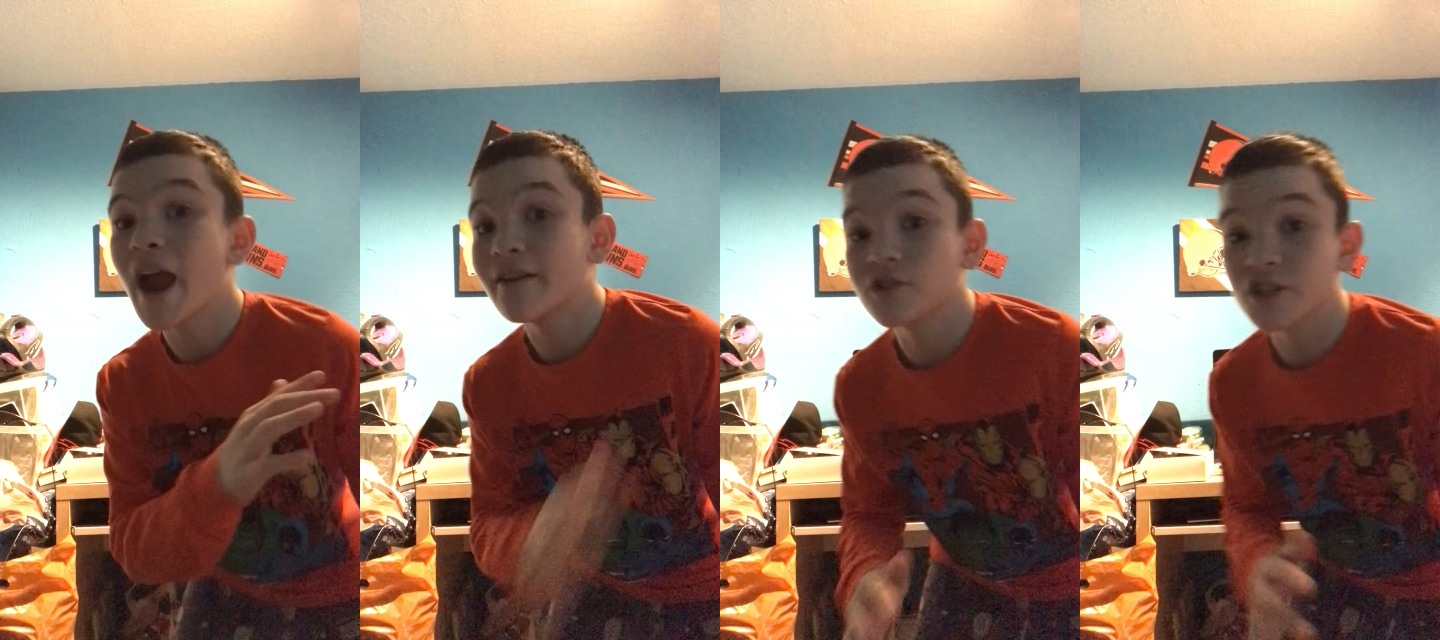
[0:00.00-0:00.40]

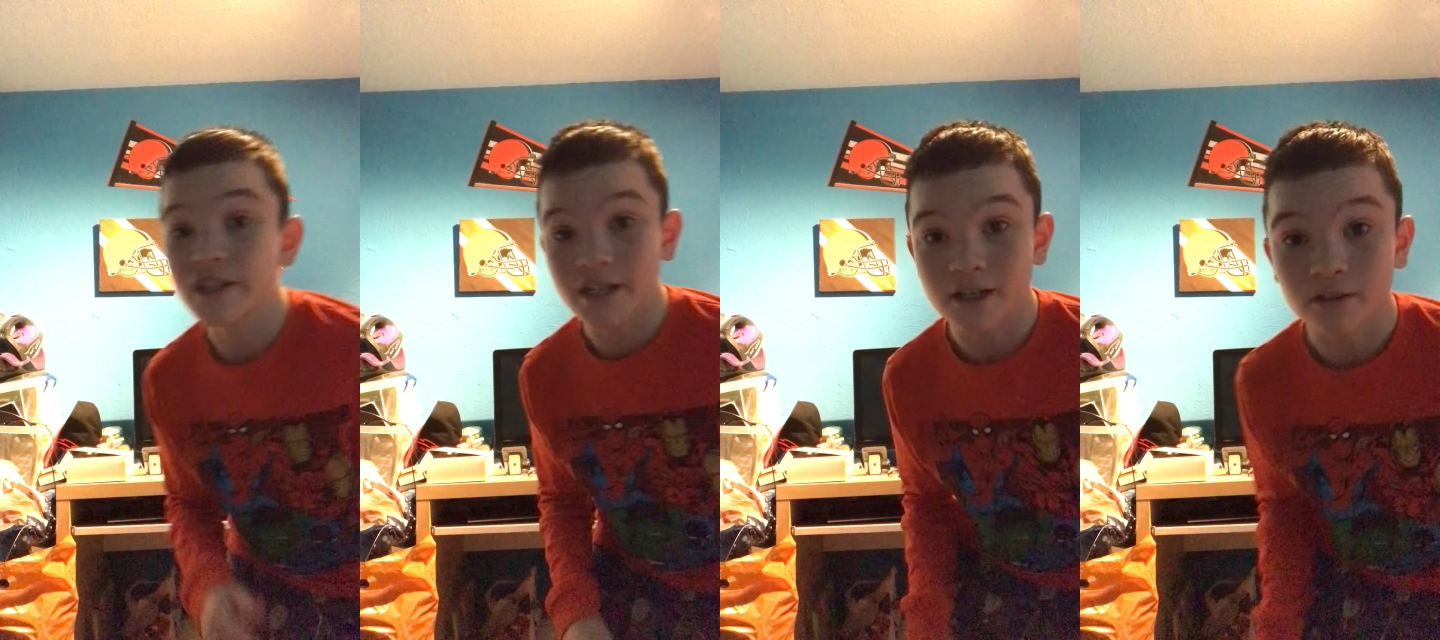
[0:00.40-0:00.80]
ever
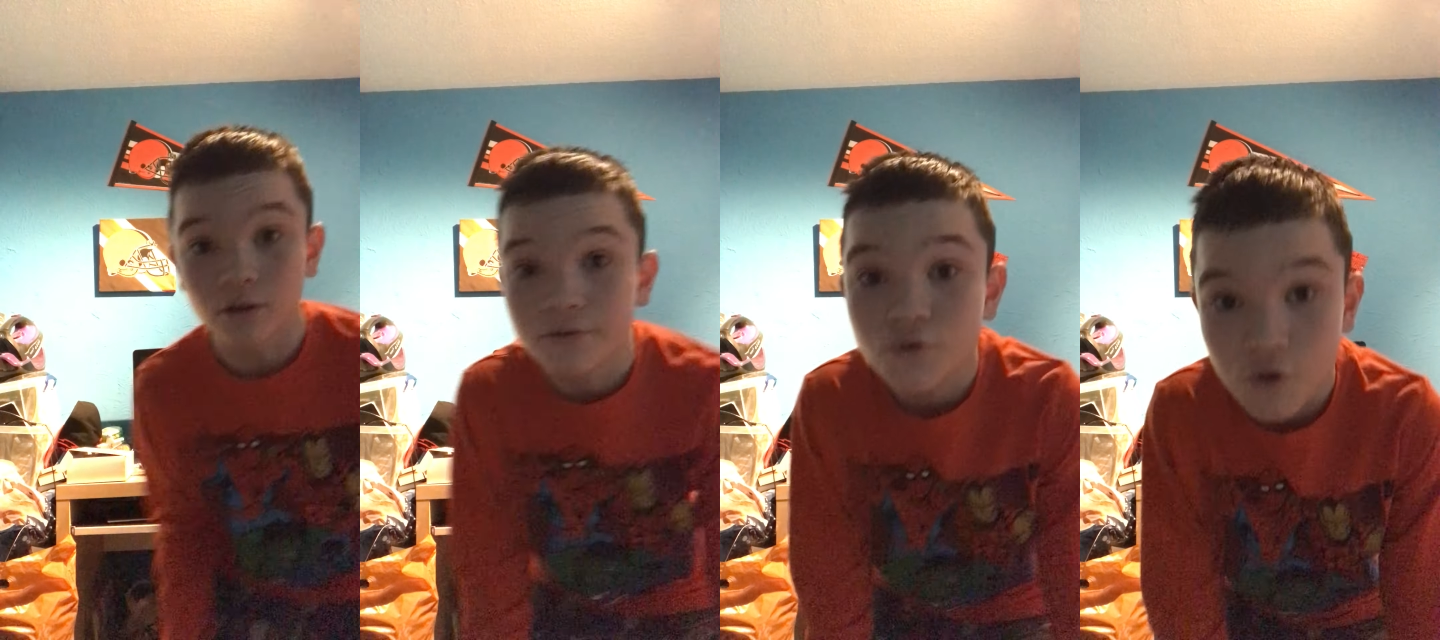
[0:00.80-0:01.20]
see in your
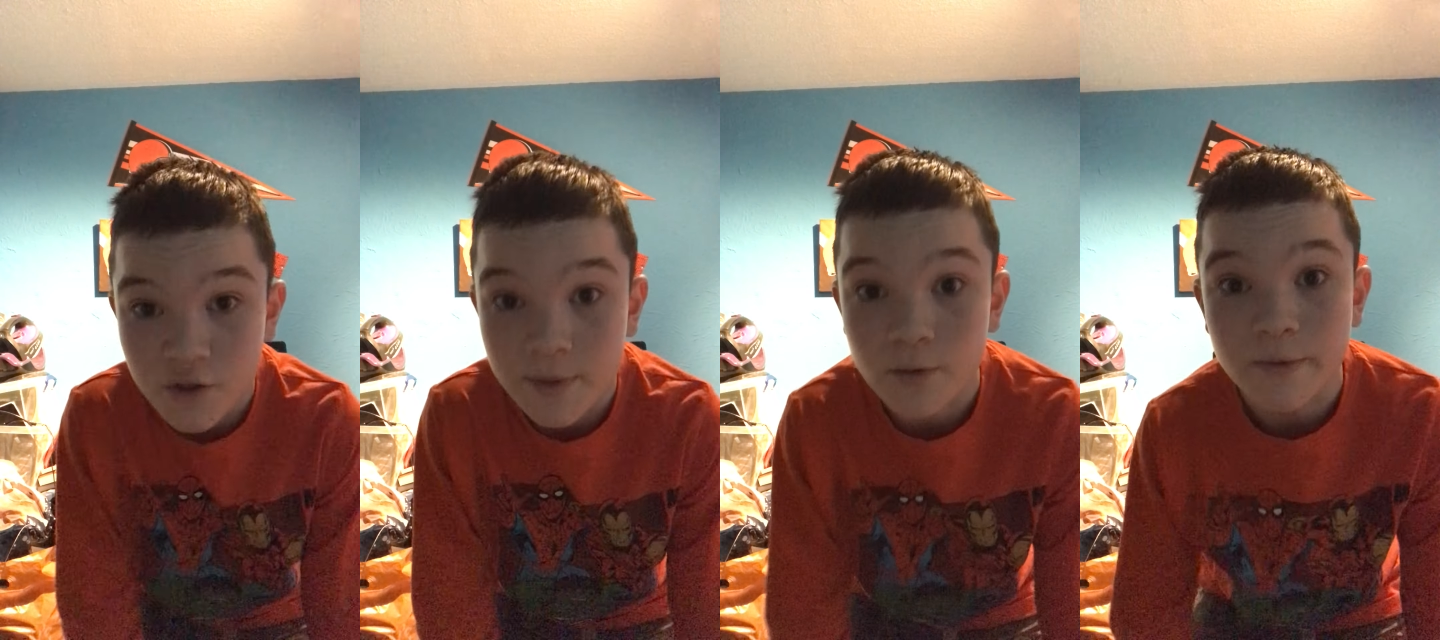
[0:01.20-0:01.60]
life.
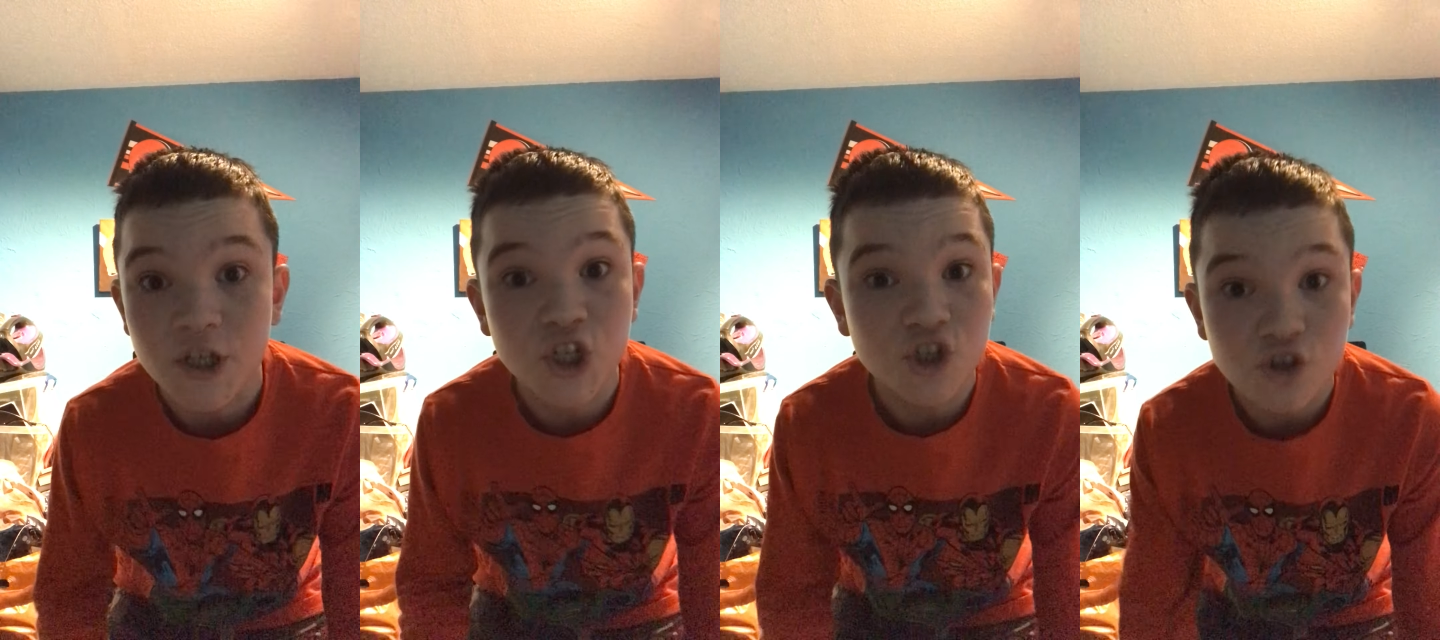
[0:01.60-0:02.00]
Trust me, it'll be
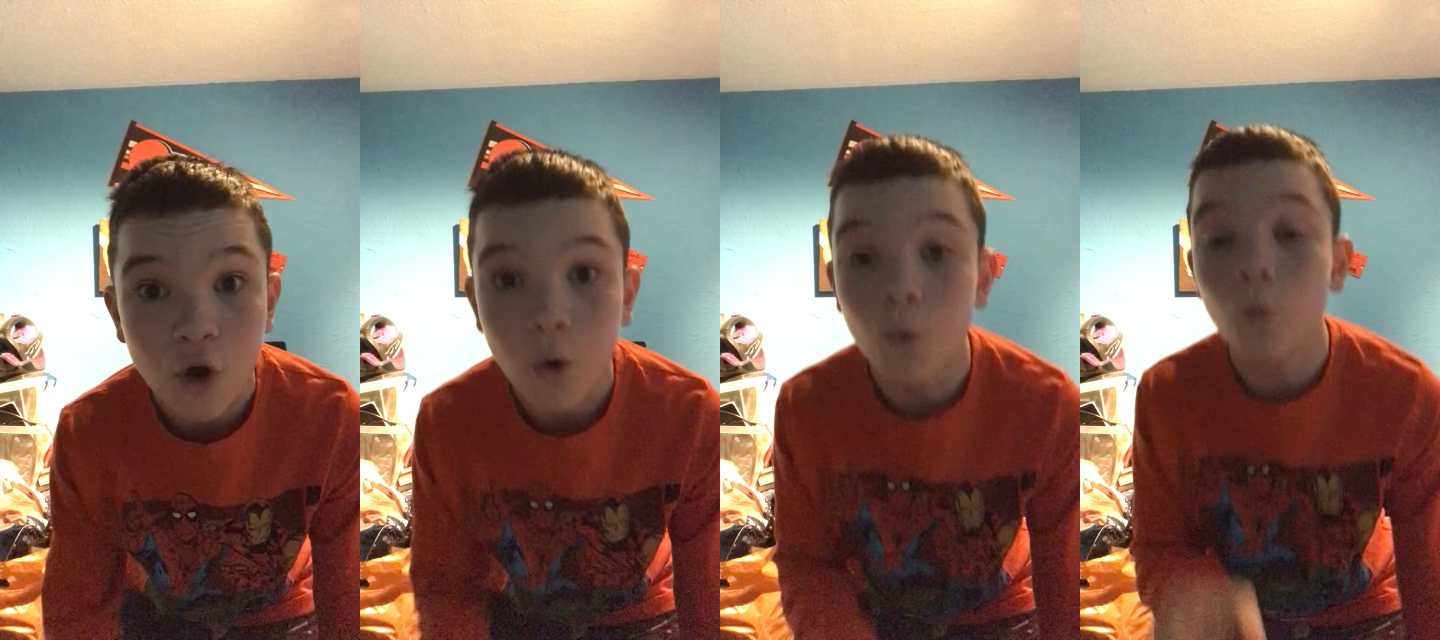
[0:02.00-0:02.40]

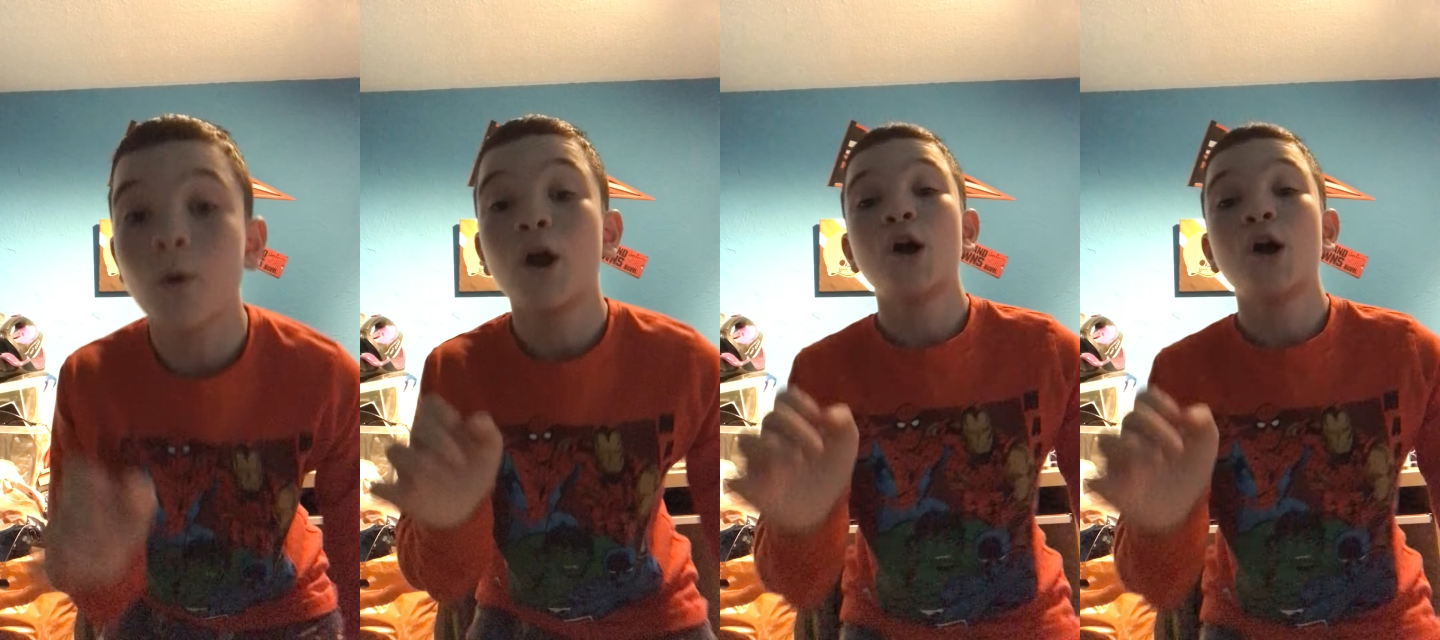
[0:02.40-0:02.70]
so,